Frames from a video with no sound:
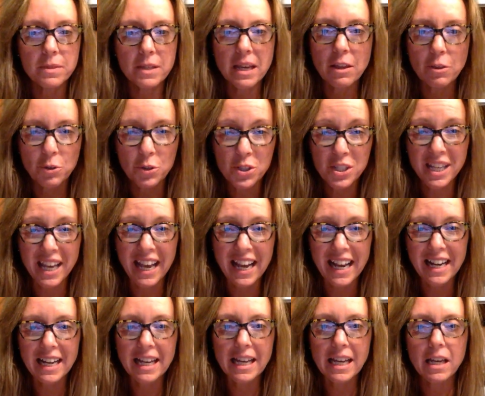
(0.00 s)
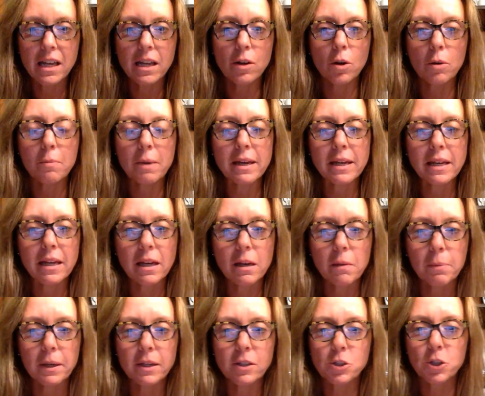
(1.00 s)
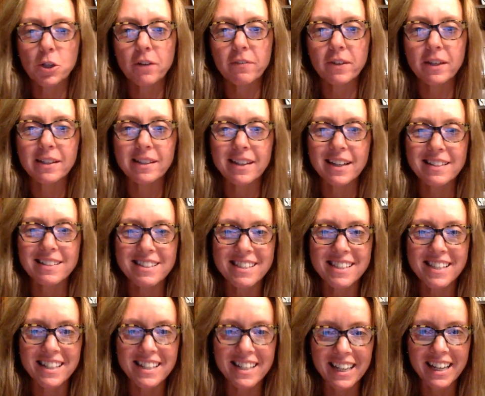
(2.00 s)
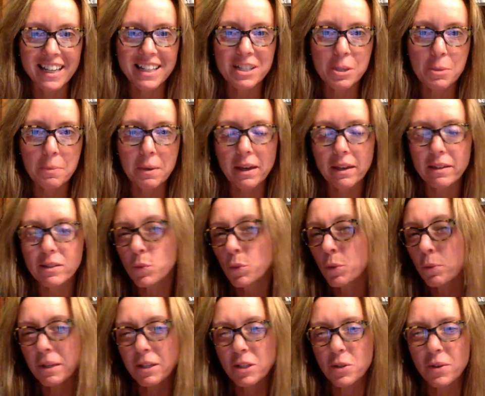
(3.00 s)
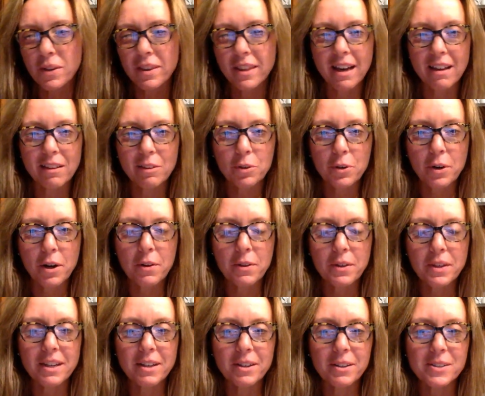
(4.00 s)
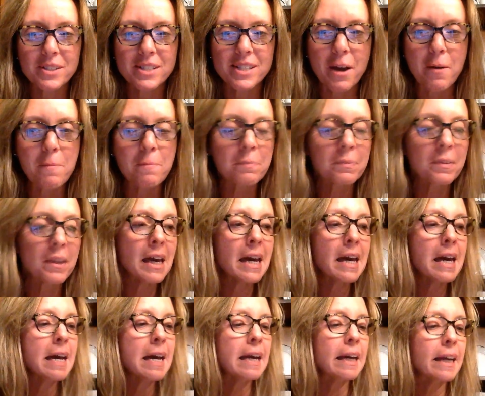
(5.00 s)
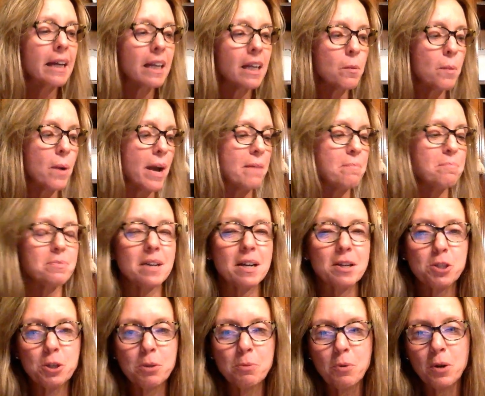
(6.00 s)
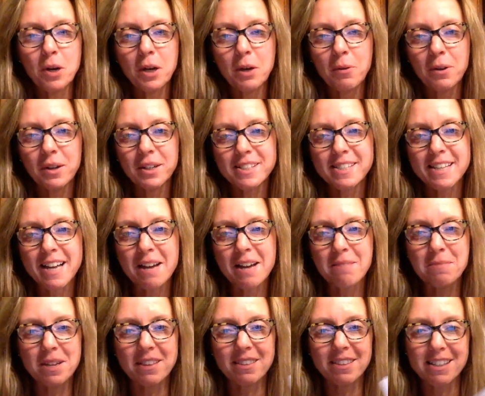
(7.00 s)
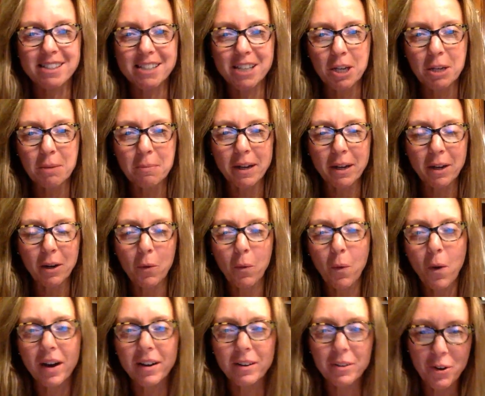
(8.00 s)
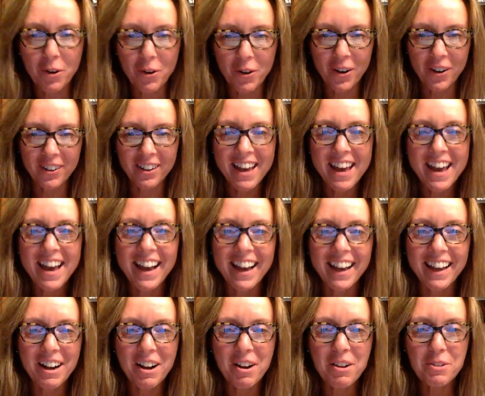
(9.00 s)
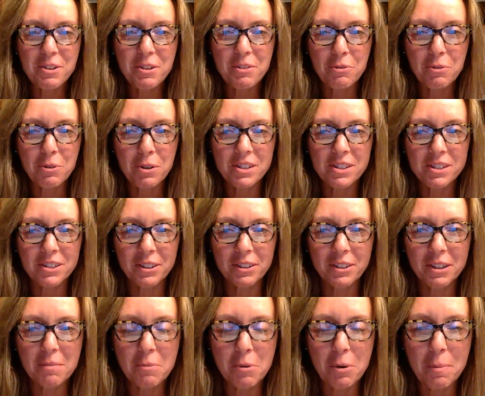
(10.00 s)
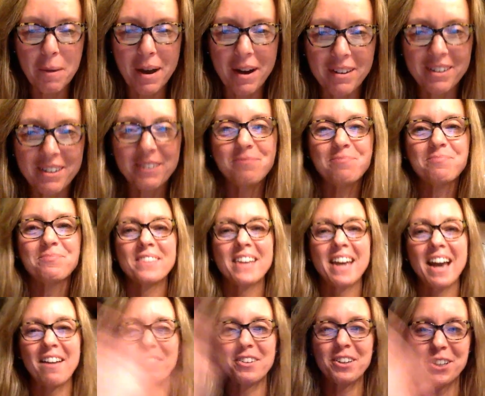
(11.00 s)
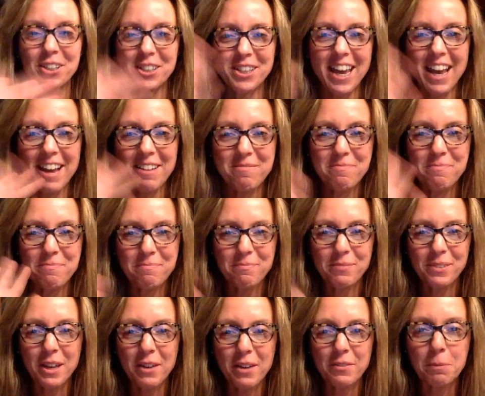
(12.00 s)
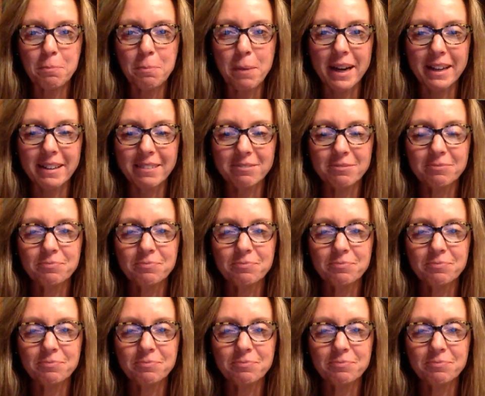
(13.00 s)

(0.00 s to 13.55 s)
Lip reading: either scanning it or making a picture of it and sending it to me, because we'll be doing that throughout the year. So anyway, that's your morning work assignment. That's how you make a quad card, and I'll look forward to learning more about you. Have a good day. Love you. Bye.